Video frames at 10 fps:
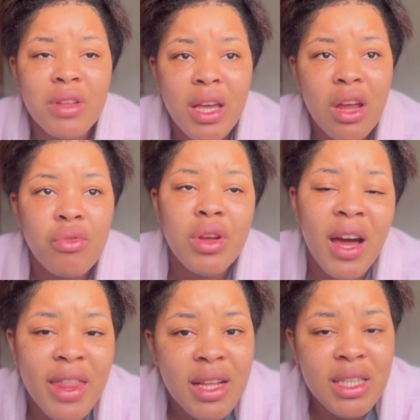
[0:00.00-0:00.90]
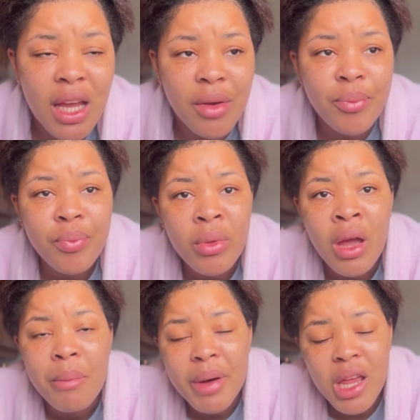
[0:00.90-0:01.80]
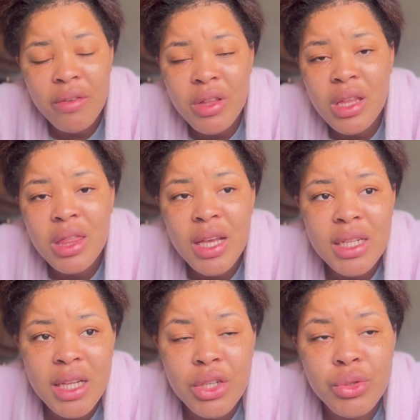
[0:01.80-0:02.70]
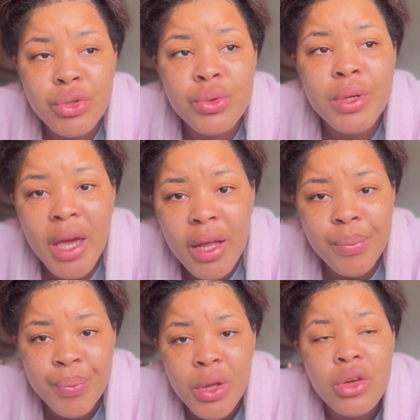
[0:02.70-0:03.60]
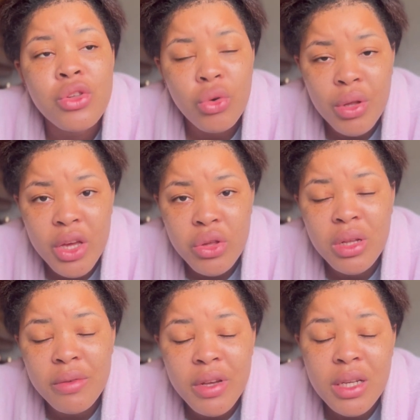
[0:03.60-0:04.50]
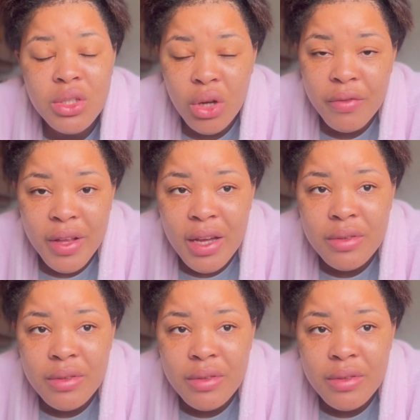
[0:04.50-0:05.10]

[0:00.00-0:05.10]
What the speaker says: every other day, but even the things that you do can show that you're living a soft life.